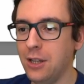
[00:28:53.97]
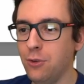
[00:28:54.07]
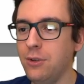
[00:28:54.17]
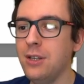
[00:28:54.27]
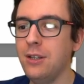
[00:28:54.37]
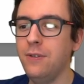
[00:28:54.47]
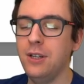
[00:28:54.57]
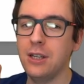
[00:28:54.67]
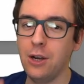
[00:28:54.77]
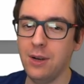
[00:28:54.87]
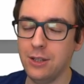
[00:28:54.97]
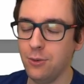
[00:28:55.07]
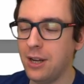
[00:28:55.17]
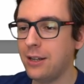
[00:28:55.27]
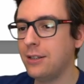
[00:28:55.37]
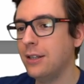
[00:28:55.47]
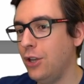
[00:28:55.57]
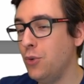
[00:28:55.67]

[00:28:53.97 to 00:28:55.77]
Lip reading: then do this, if it is iOS, do that,